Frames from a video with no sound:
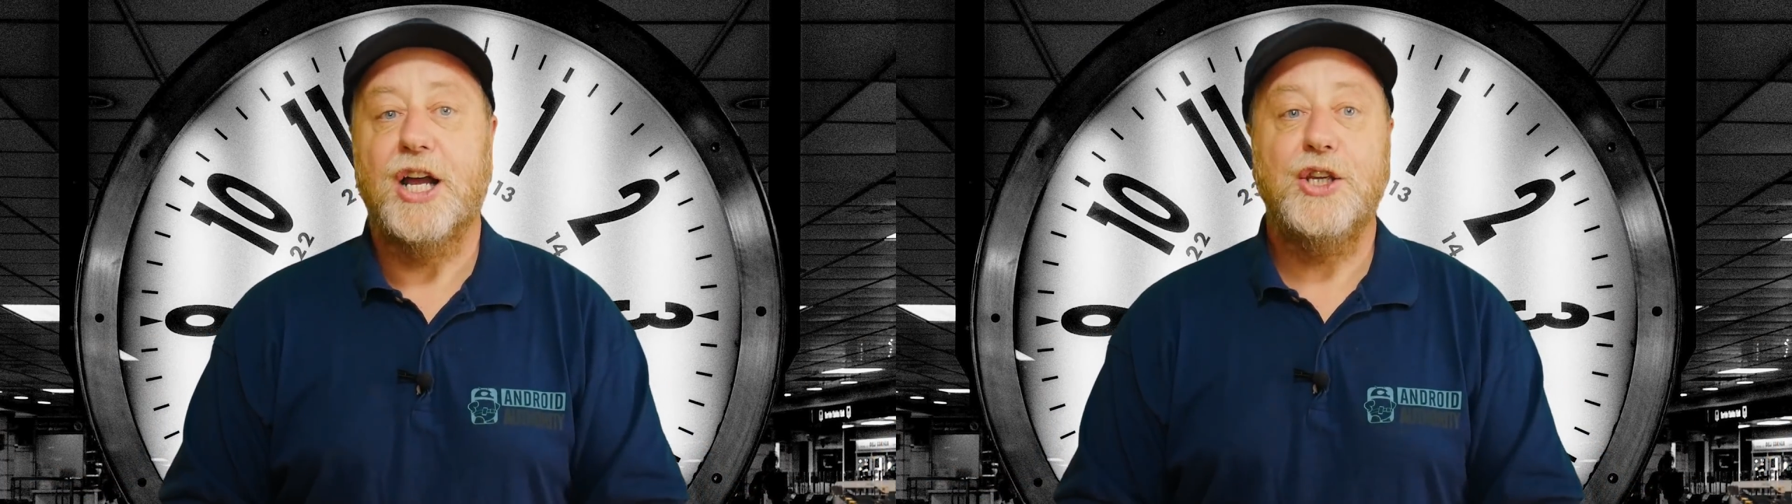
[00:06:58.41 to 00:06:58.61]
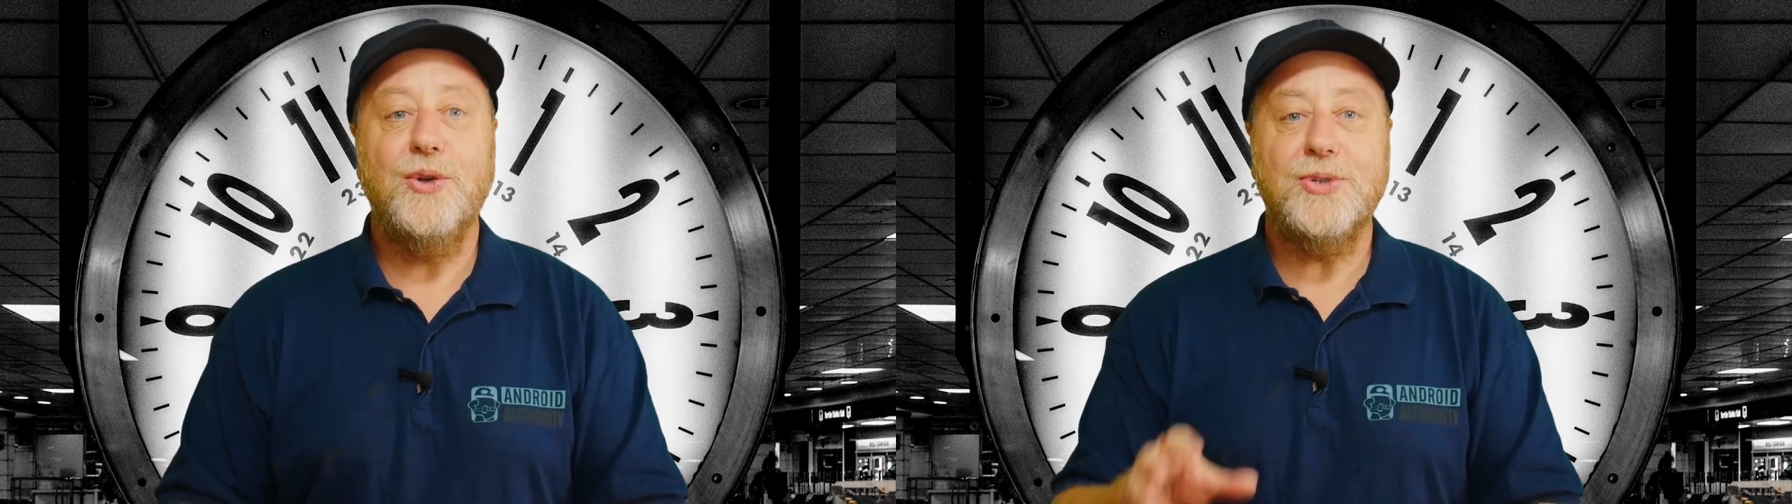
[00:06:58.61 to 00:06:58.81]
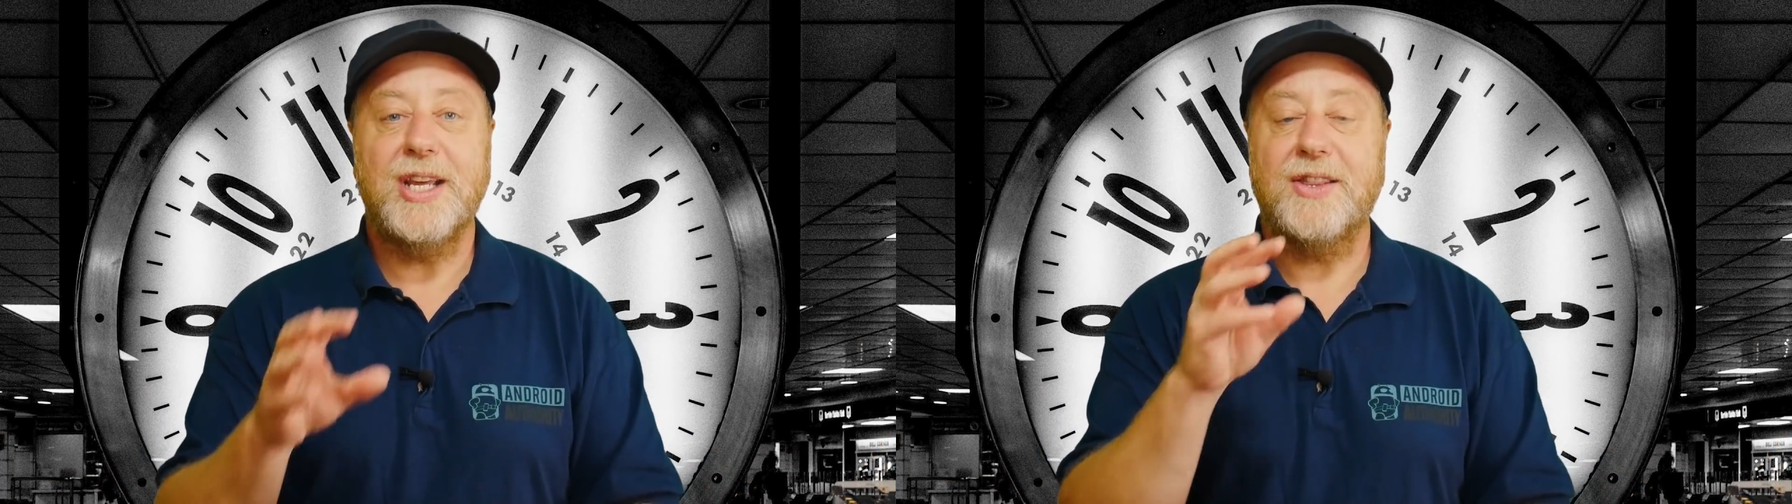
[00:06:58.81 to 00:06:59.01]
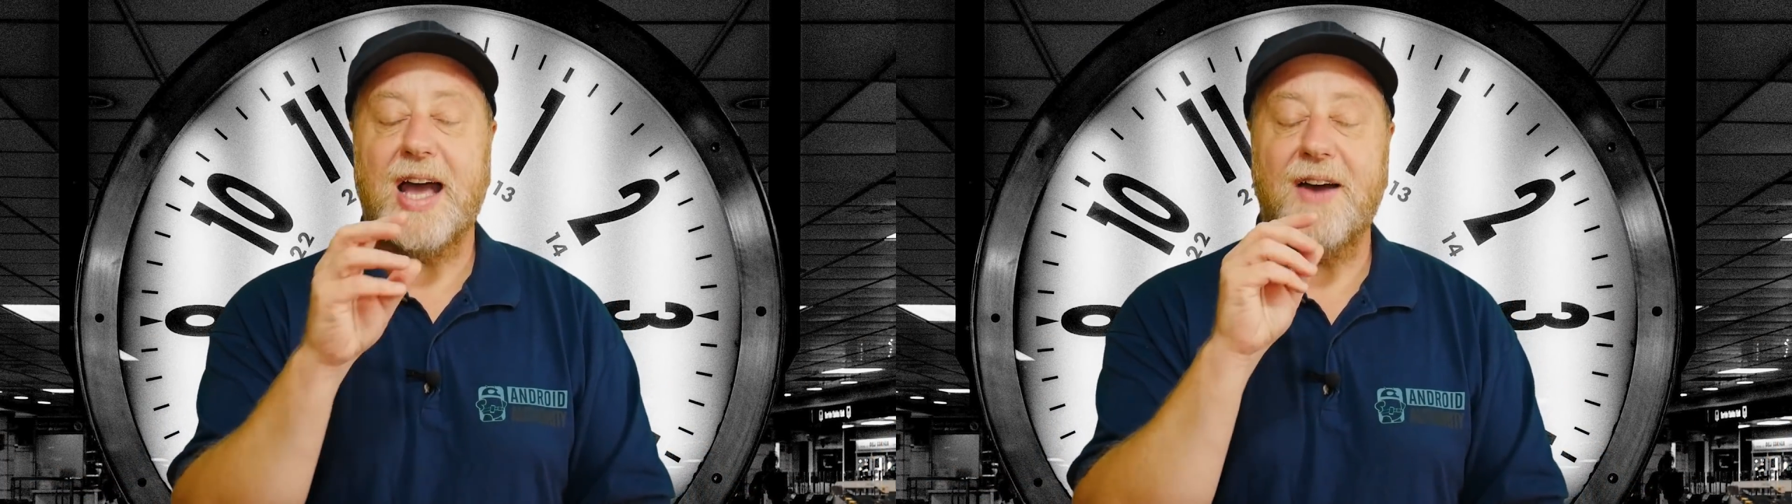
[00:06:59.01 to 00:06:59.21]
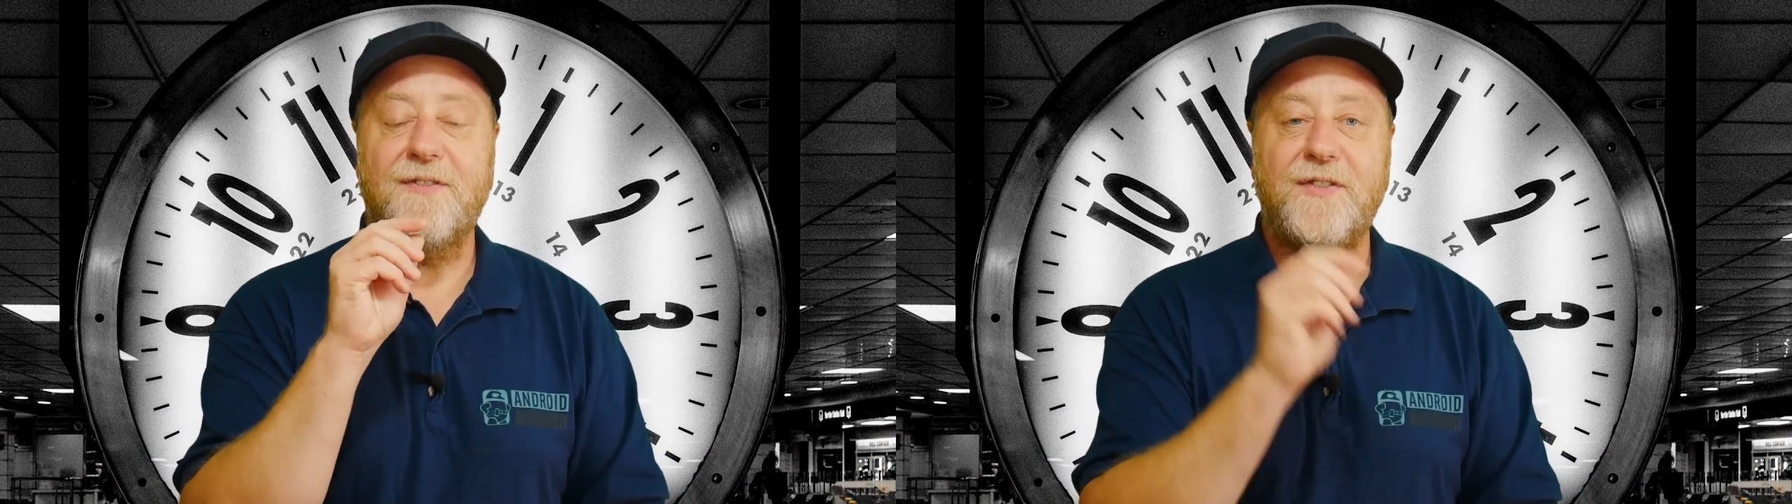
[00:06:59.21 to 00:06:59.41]
using
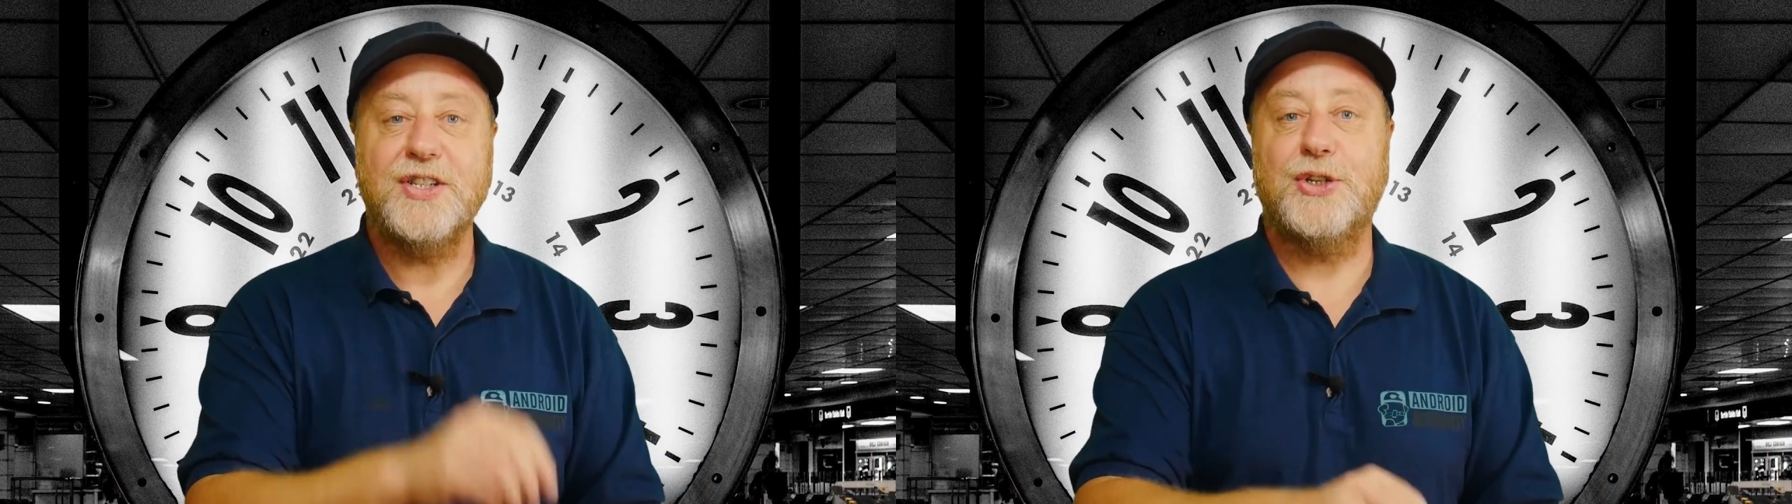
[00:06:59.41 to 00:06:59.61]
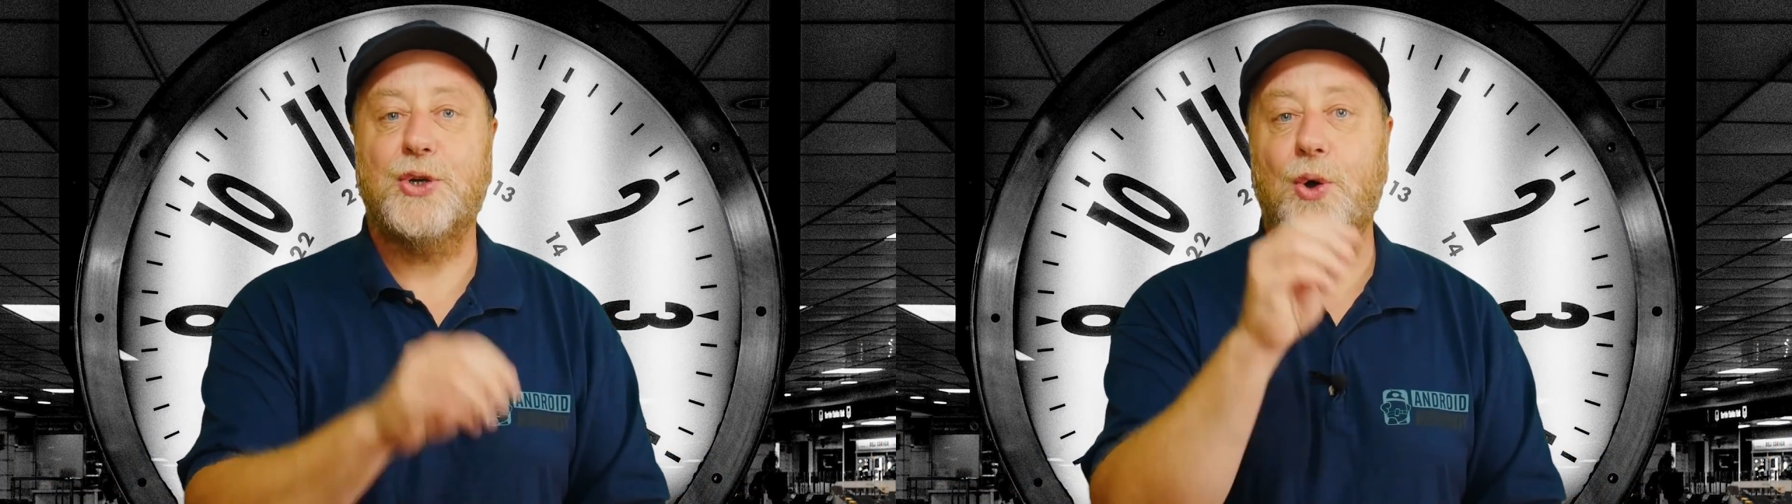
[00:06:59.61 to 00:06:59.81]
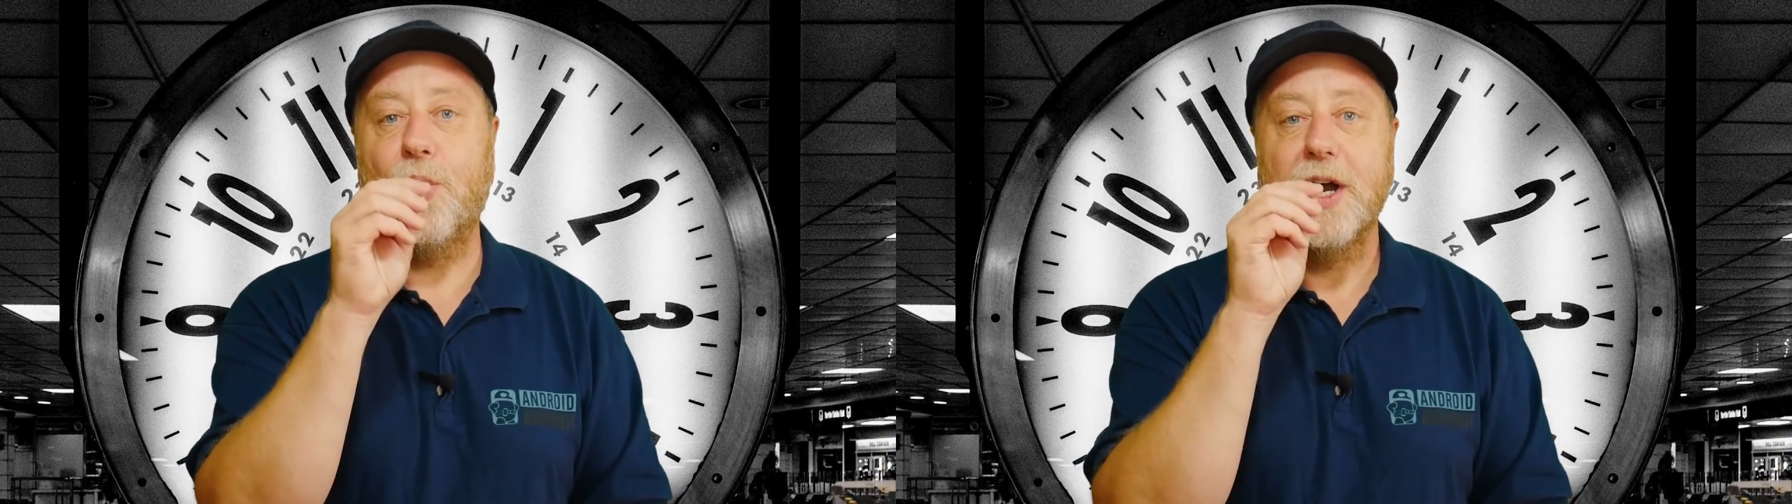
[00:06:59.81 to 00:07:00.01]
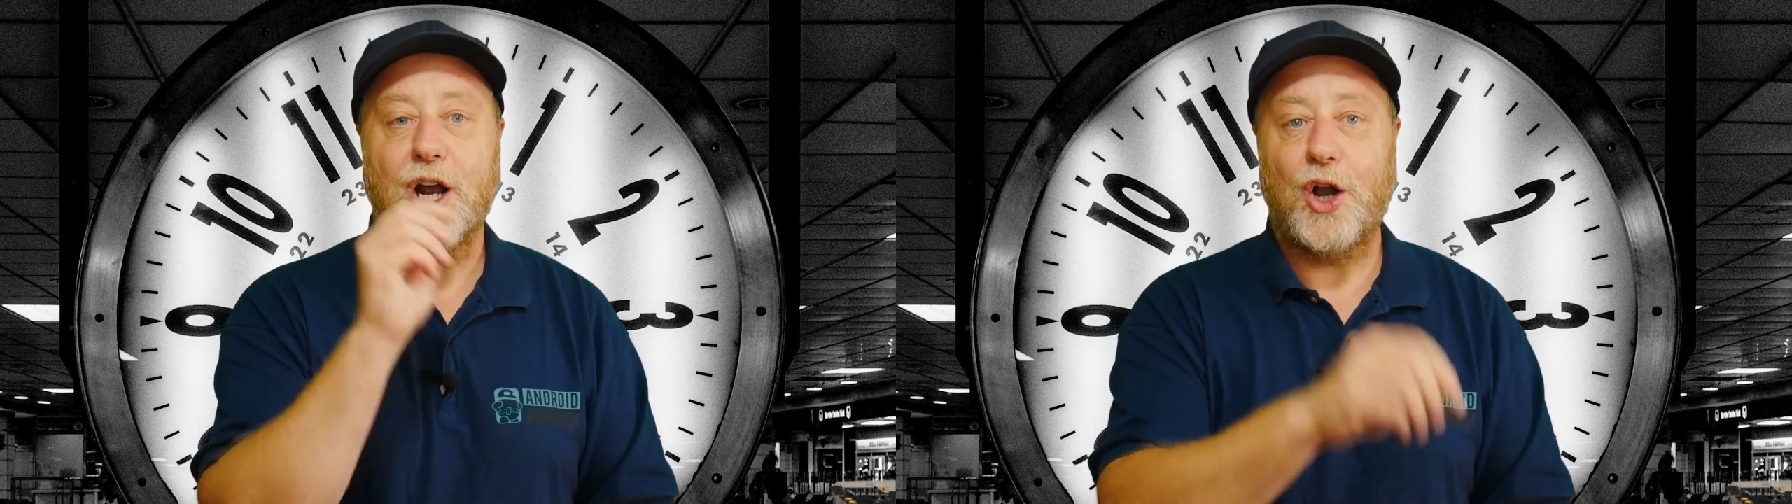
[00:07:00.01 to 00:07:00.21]
that physical